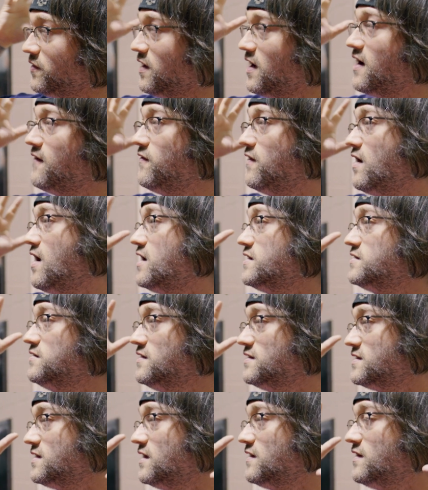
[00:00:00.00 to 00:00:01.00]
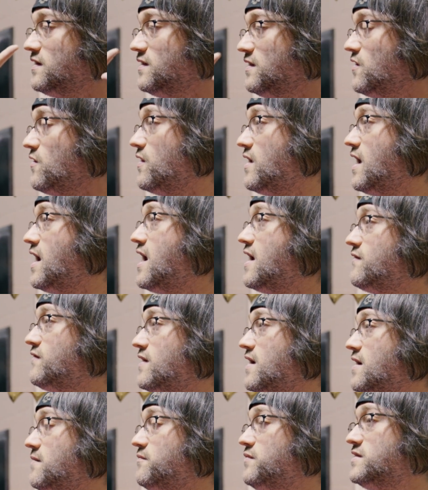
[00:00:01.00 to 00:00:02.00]
when they have the eyes on the side of it. They already have
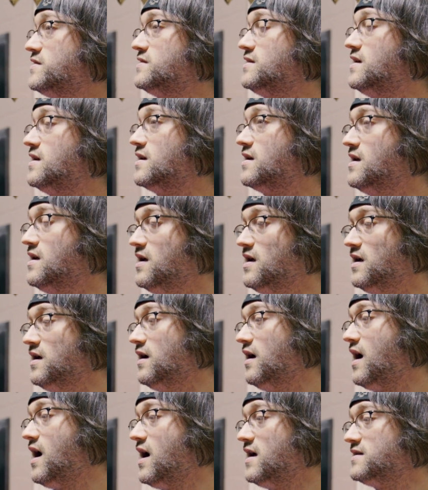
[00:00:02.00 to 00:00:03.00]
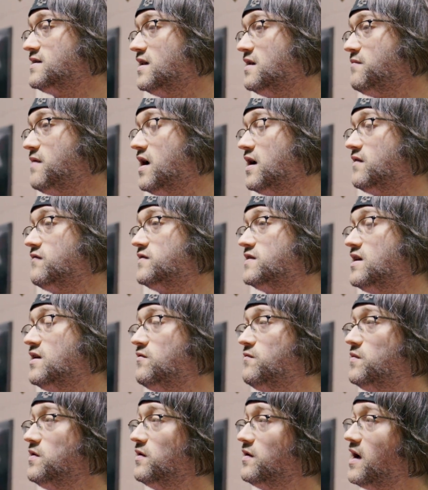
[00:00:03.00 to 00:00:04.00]
that. Plus, like, eyes on the back of the head
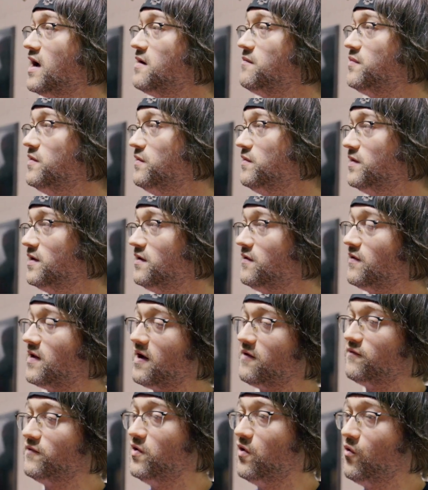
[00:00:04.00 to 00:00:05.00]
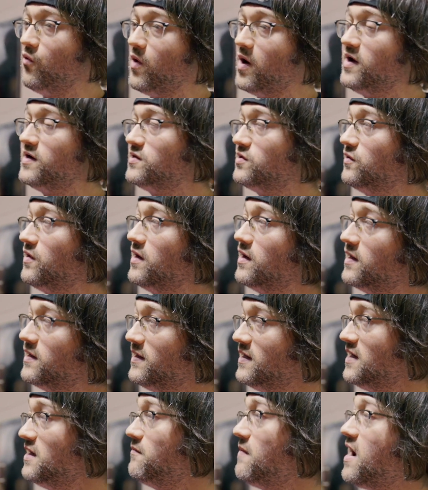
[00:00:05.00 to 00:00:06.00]
would be a liability. It would have no way to like
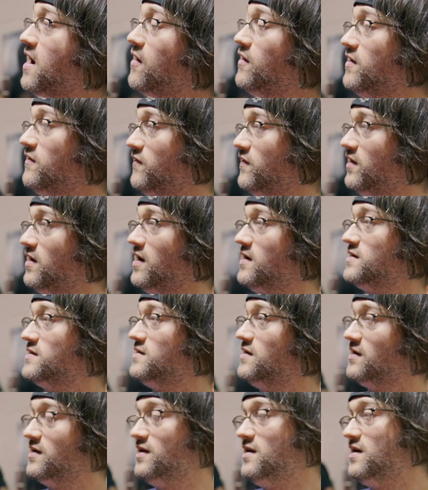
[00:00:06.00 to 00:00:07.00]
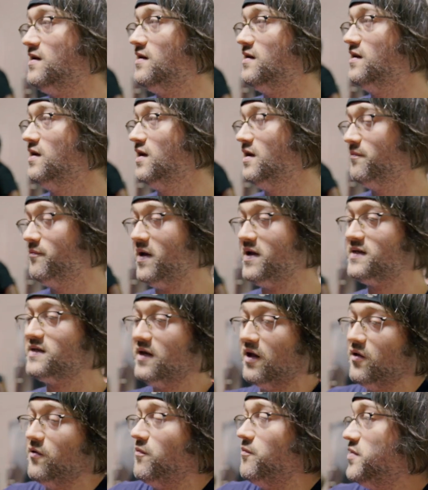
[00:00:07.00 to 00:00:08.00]
clean them out if it got stuck in based
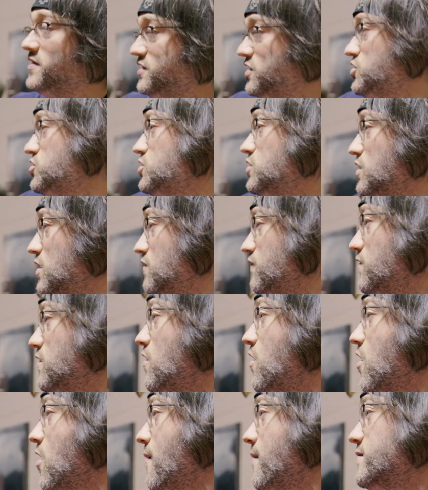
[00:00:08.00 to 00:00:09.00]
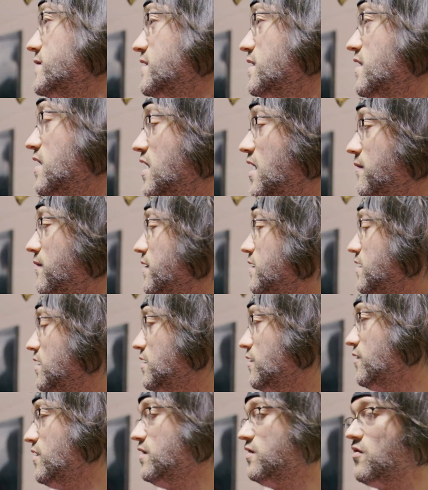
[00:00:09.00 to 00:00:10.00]
on the positioning of the arm. like, you
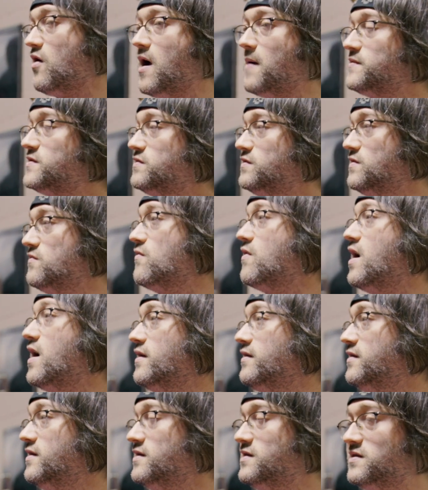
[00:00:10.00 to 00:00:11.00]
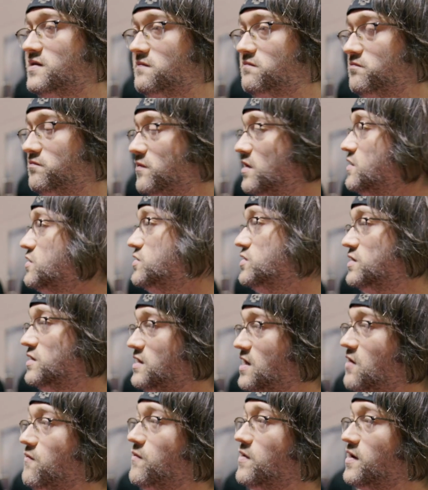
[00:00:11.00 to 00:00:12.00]
know what? You're absolutely right. Let's let's
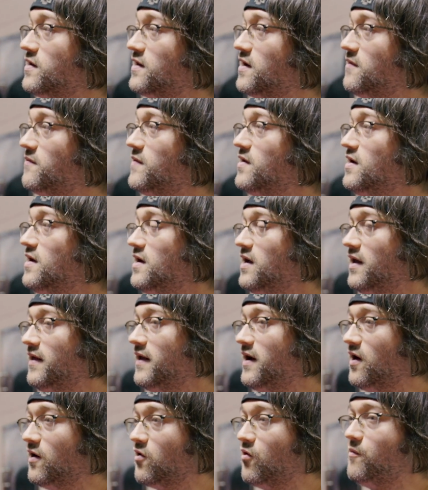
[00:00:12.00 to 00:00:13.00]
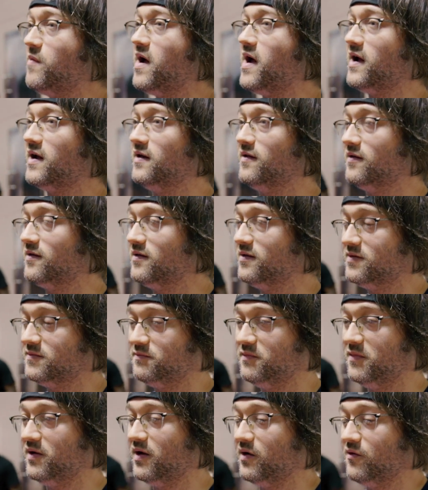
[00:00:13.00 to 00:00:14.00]
just get rid of it. And then I'll go back and
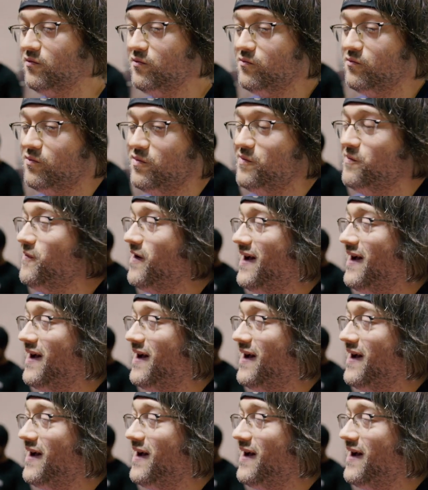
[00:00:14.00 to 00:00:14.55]
be like, who